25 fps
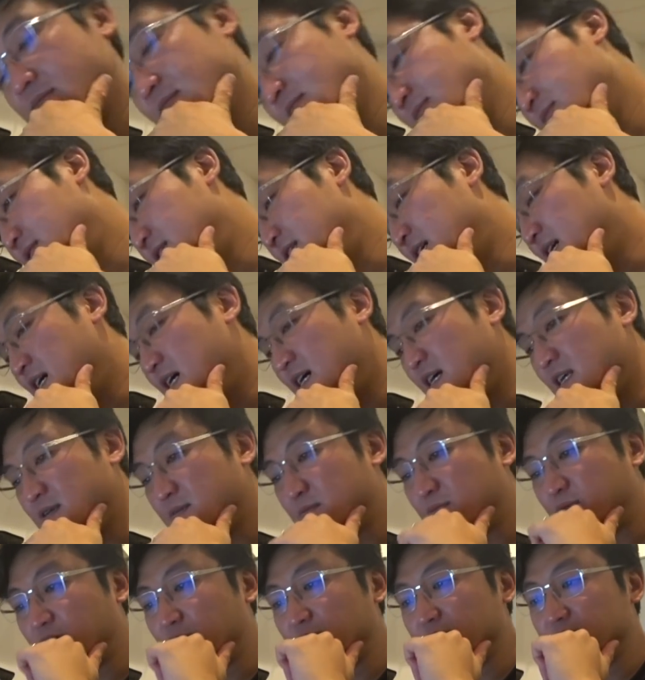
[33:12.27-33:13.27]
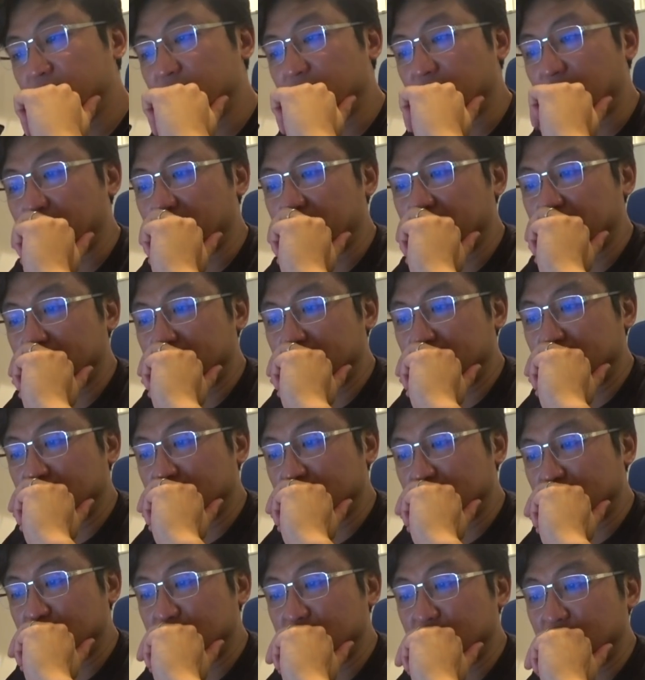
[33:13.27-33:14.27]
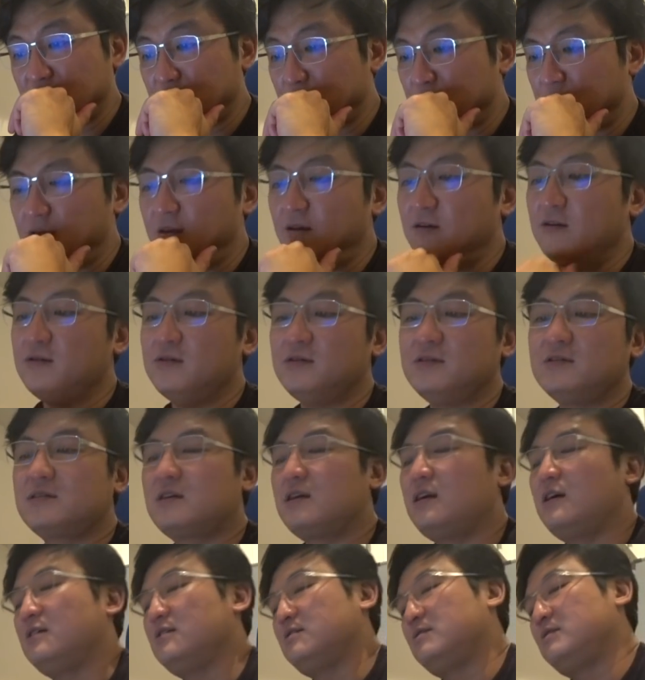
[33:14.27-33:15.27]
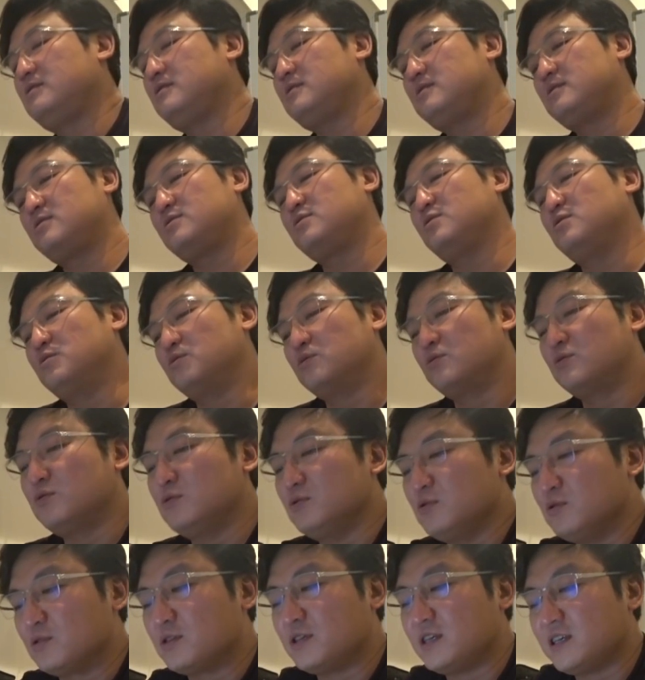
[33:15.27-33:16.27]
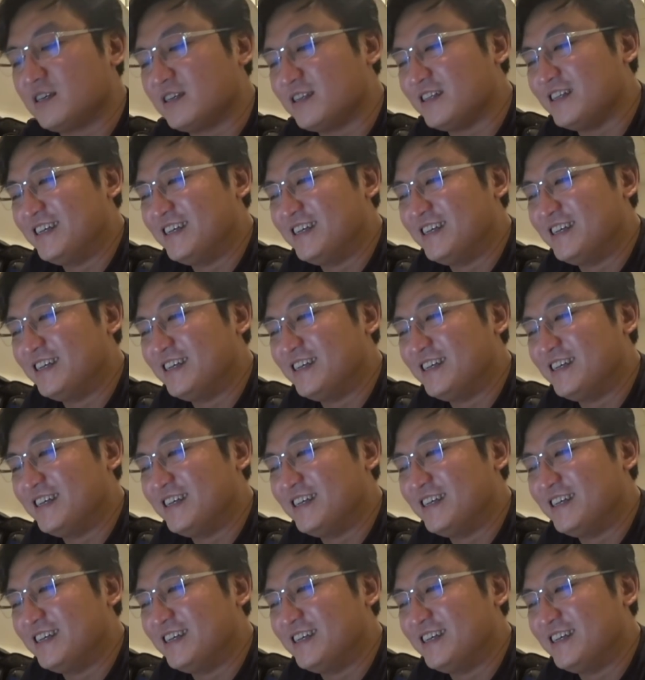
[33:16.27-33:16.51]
yeah, the problems that I mentioned is still there, but this car is just so good looking.